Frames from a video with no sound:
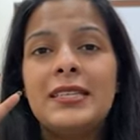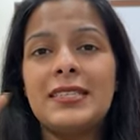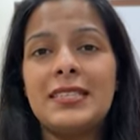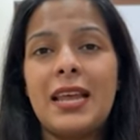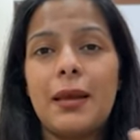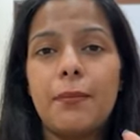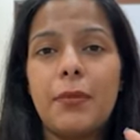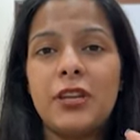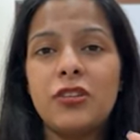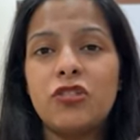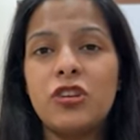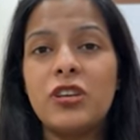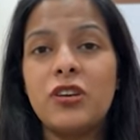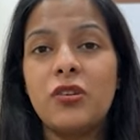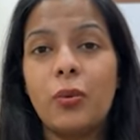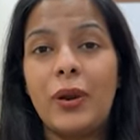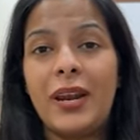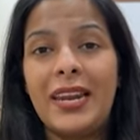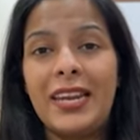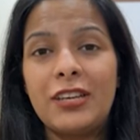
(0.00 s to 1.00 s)

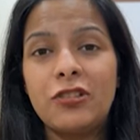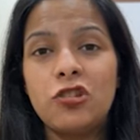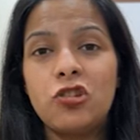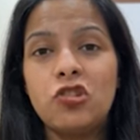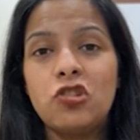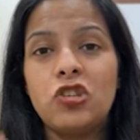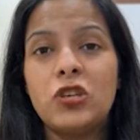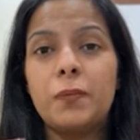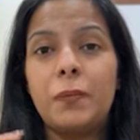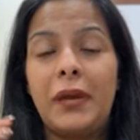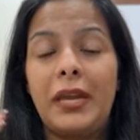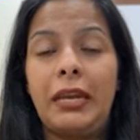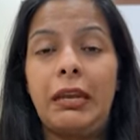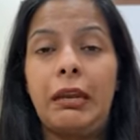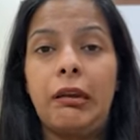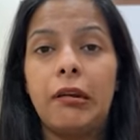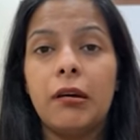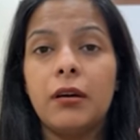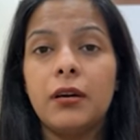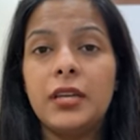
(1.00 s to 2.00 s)
establishing relationship
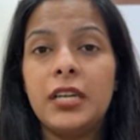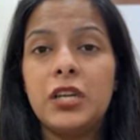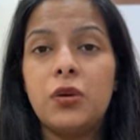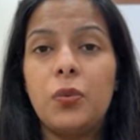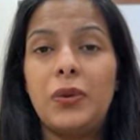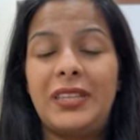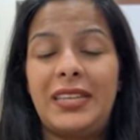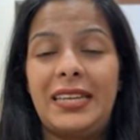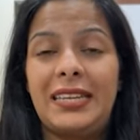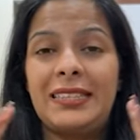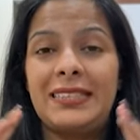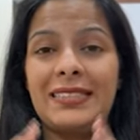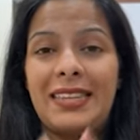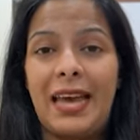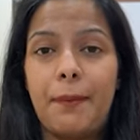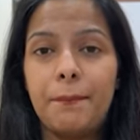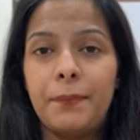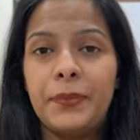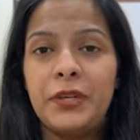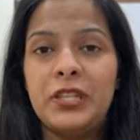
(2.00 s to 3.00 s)
and learning with
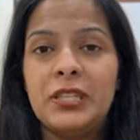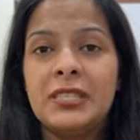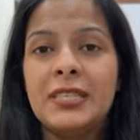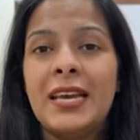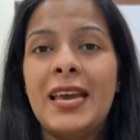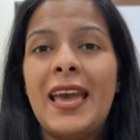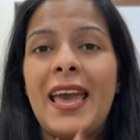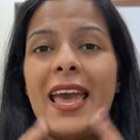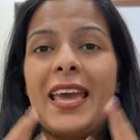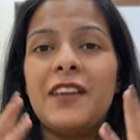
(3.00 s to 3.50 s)
examples.